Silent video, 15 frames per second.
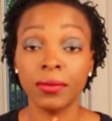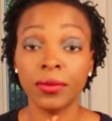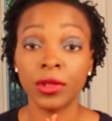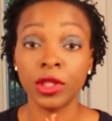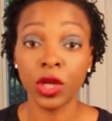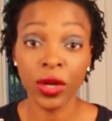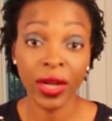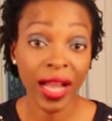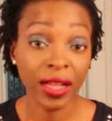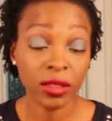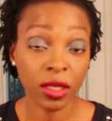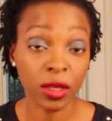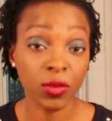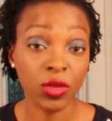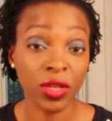learn how
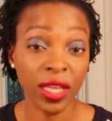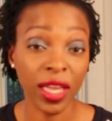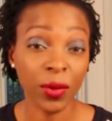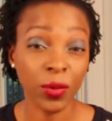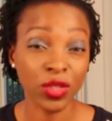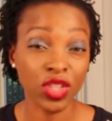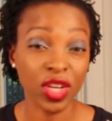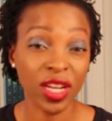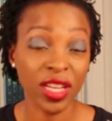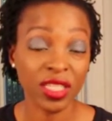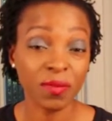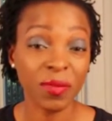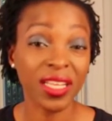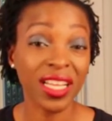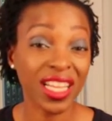to communicate with your
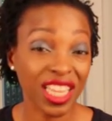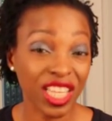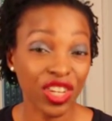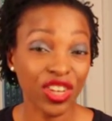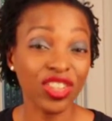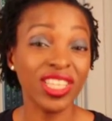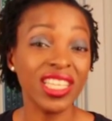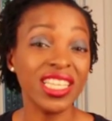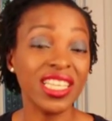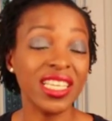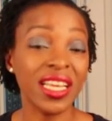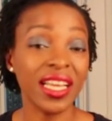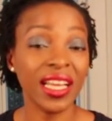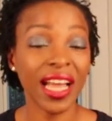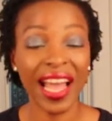husband
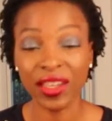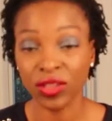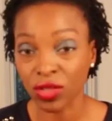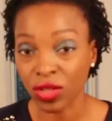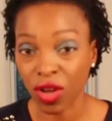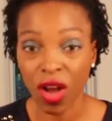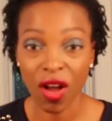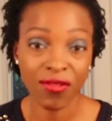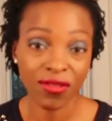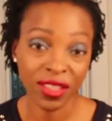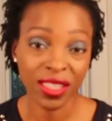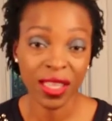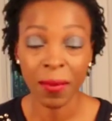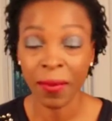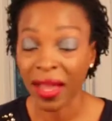clearly, handle the
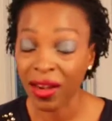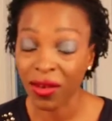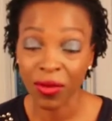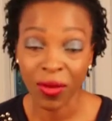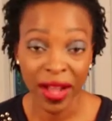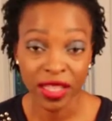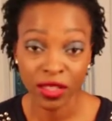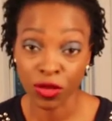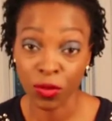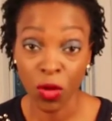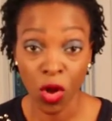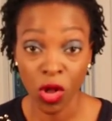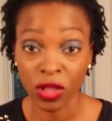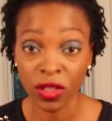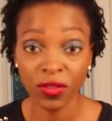conflict that might arise from
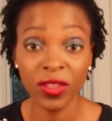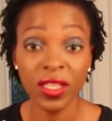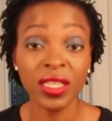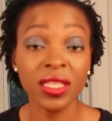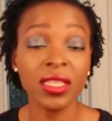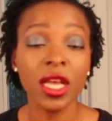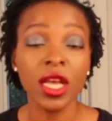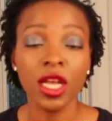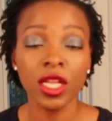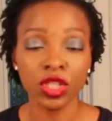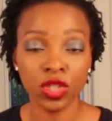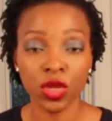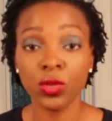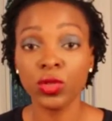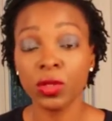all of this.
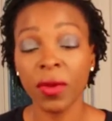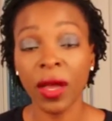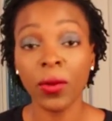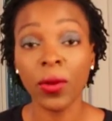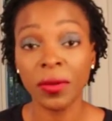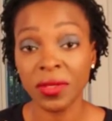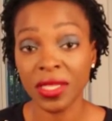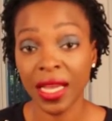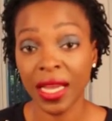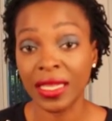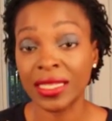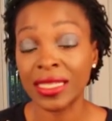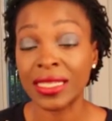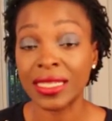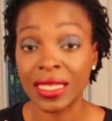Just go to my
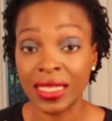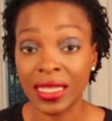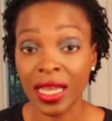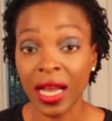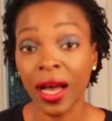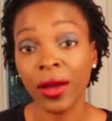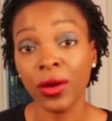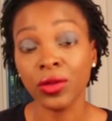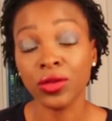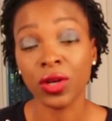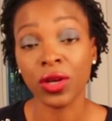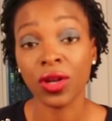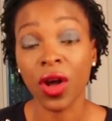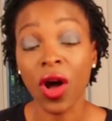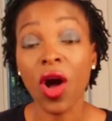website,
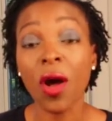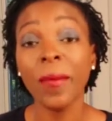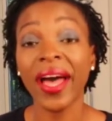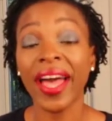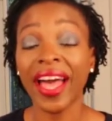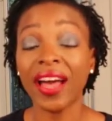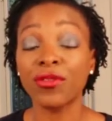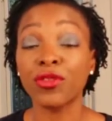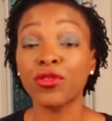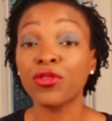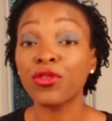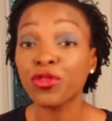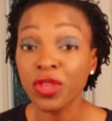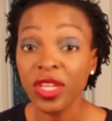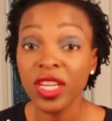ZeeZeeIO.com. I have a
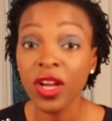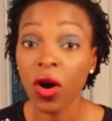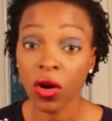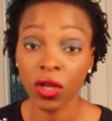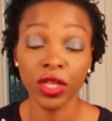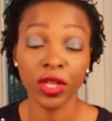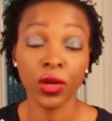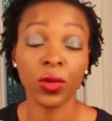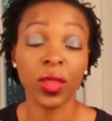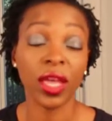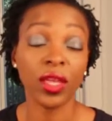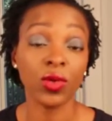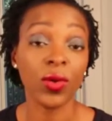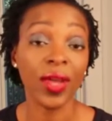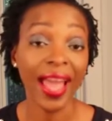free audio
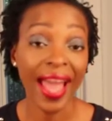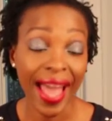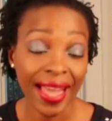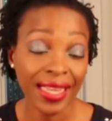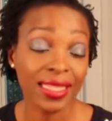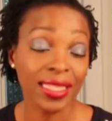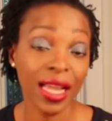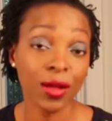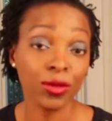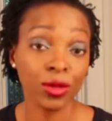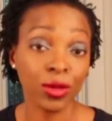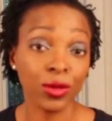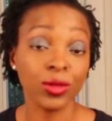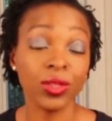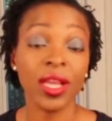that you can
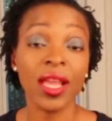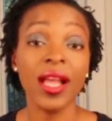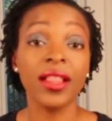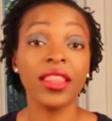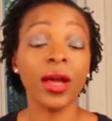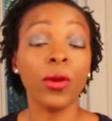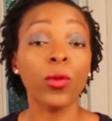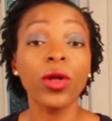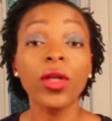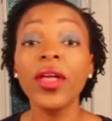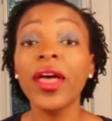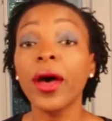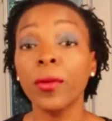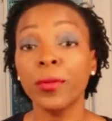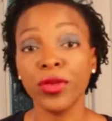download that will
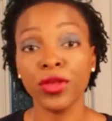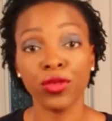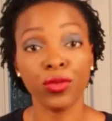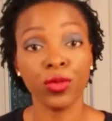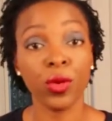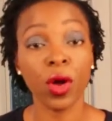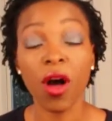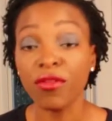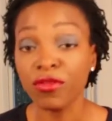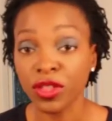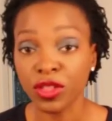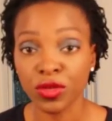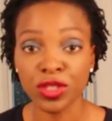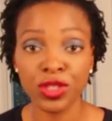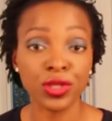help you through
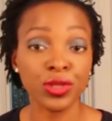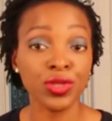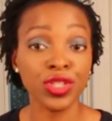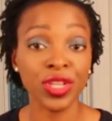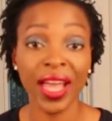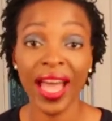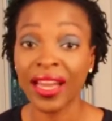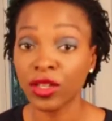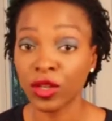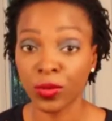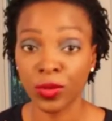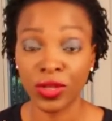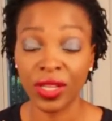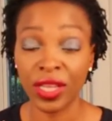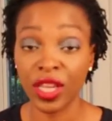conflict resolution and
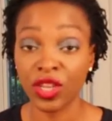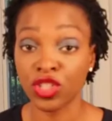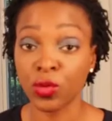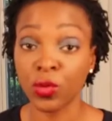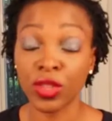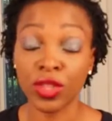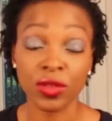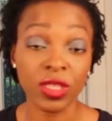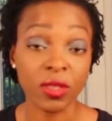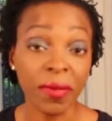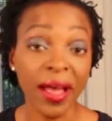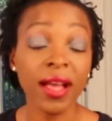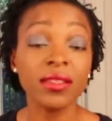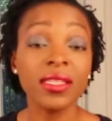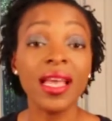communication with your
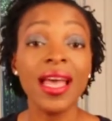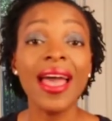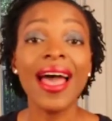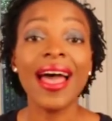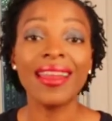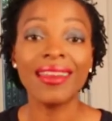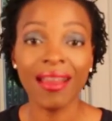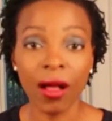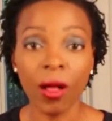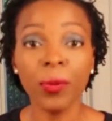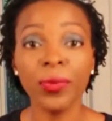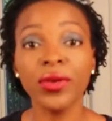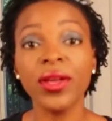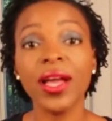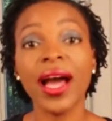spouse, and
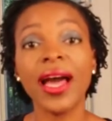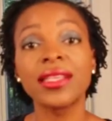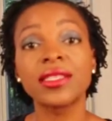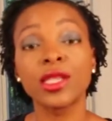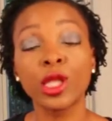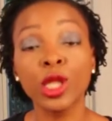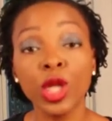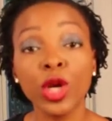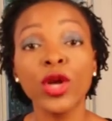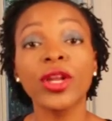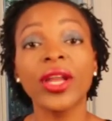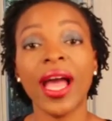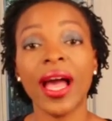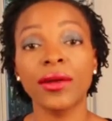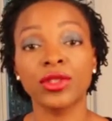help you guys
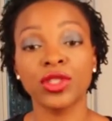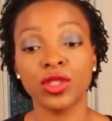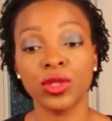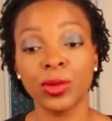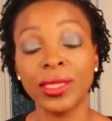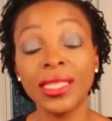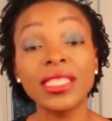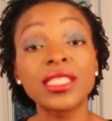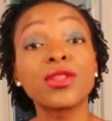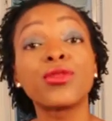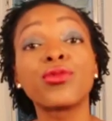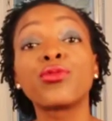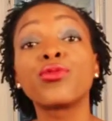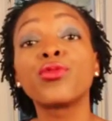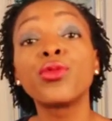learn how to listen
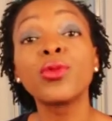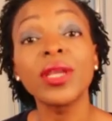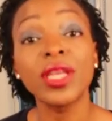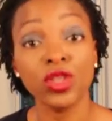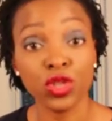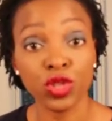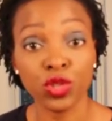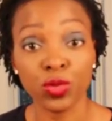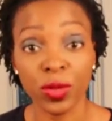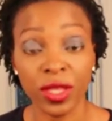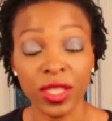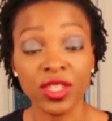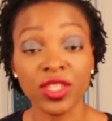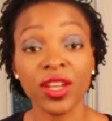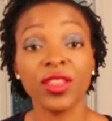through issues
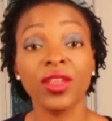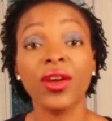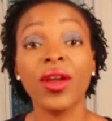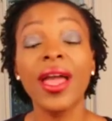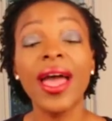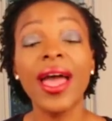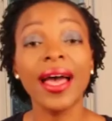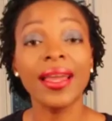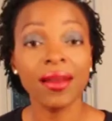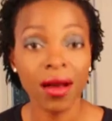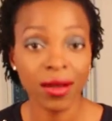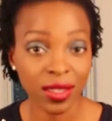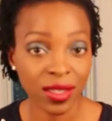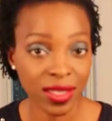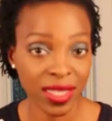with each other and
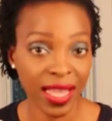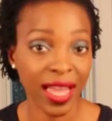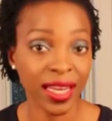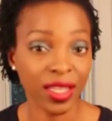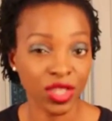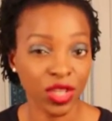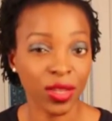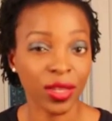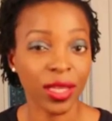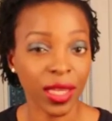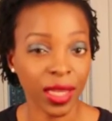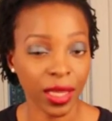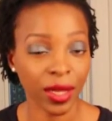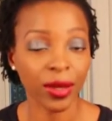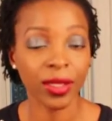understand each other
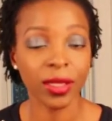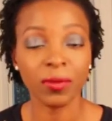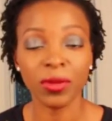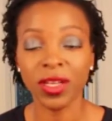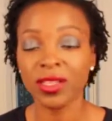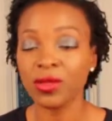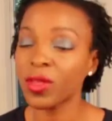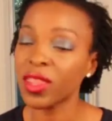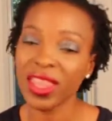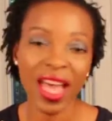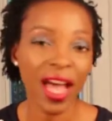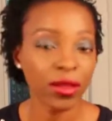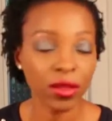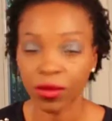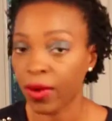clearly. Because
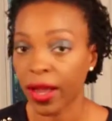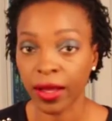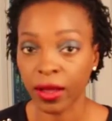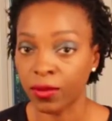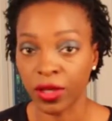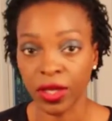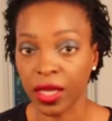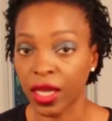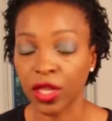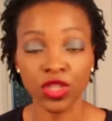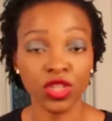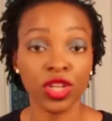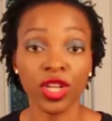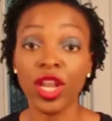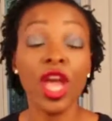without the right
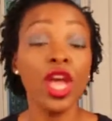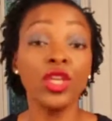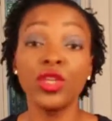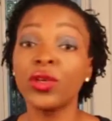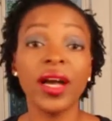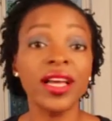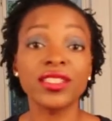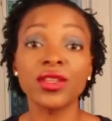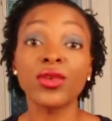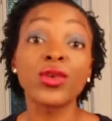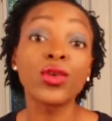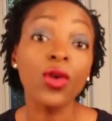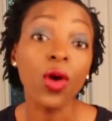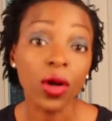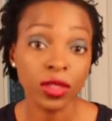communication, you guys are
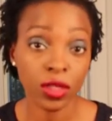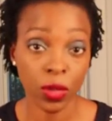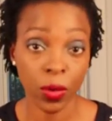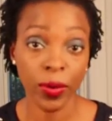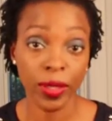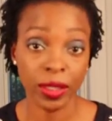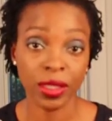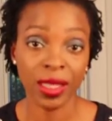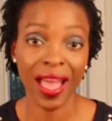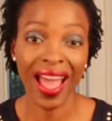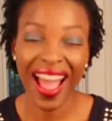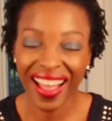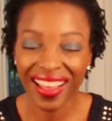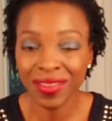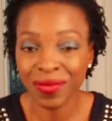not going to
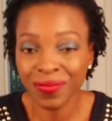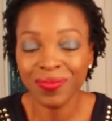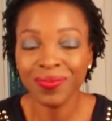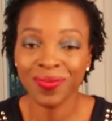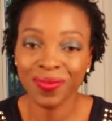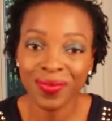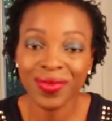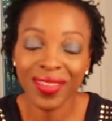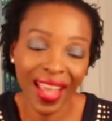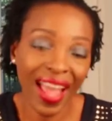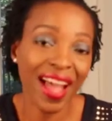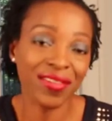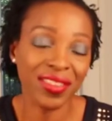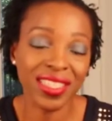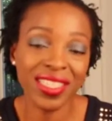
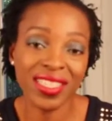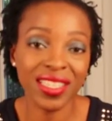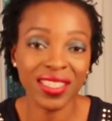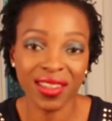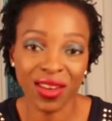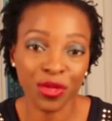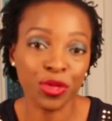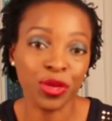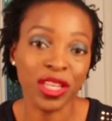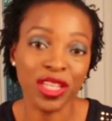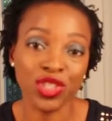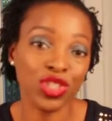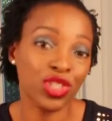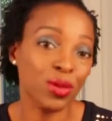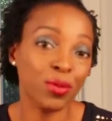have a decent enough
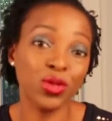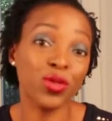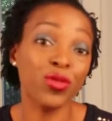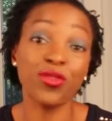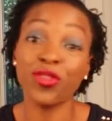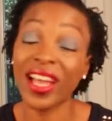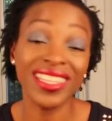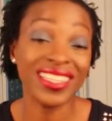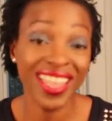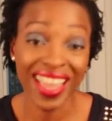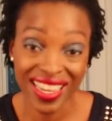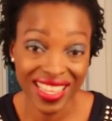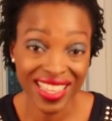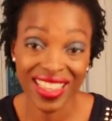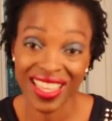relationship to fight
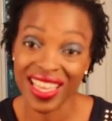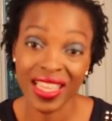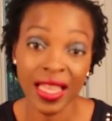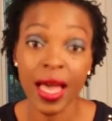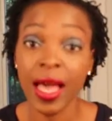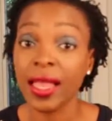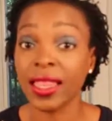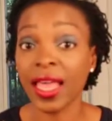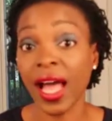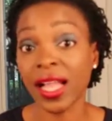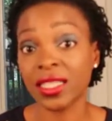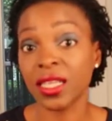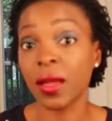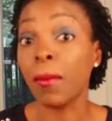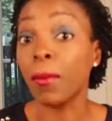anything
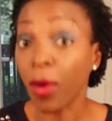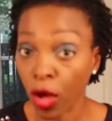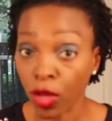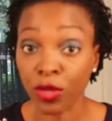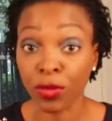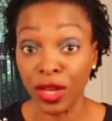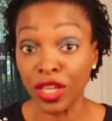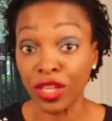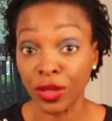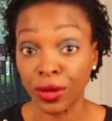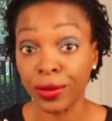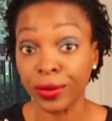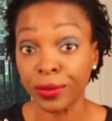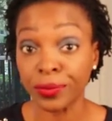that's bothering you.